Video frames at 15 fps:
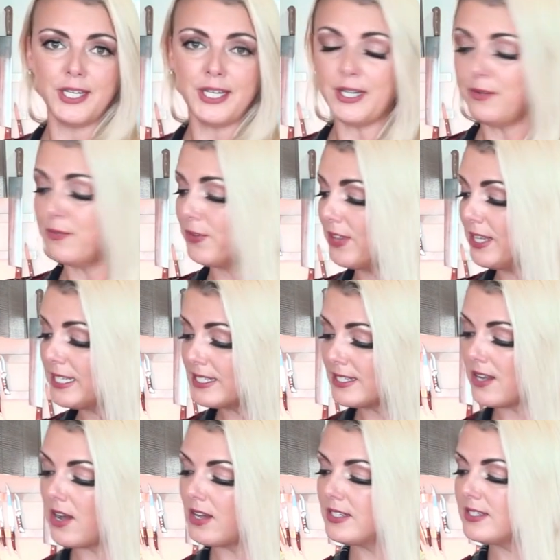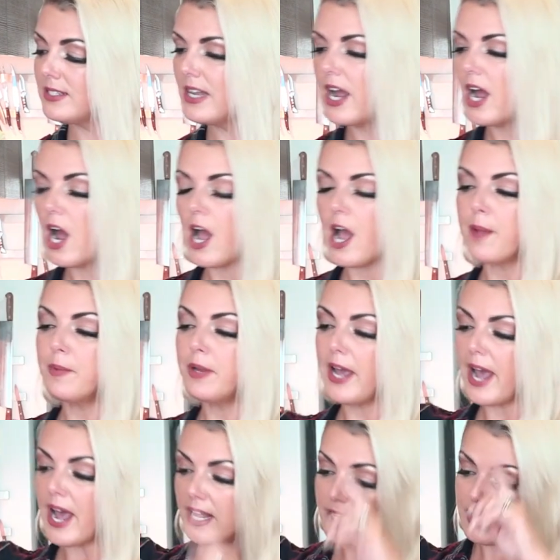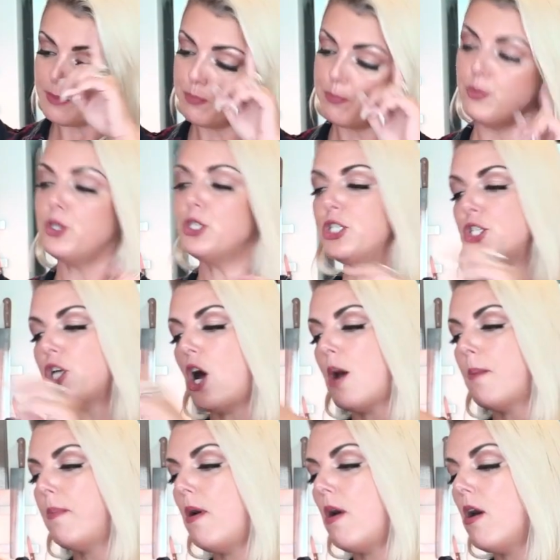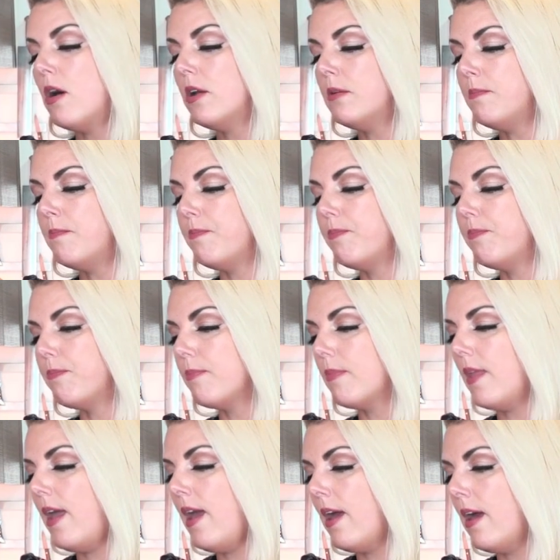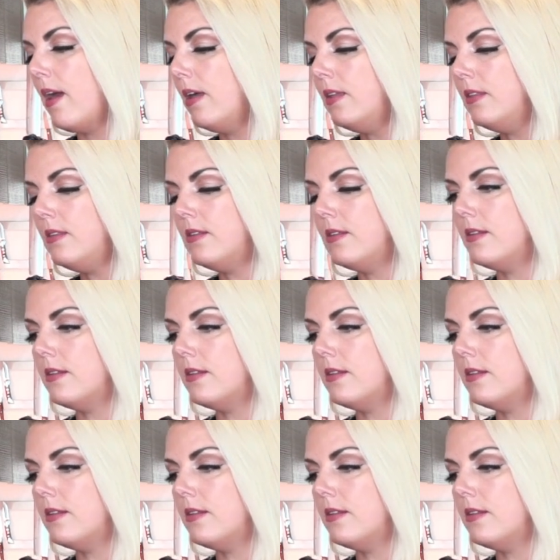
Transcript: need for this sauce. I'm gonna put the top on, and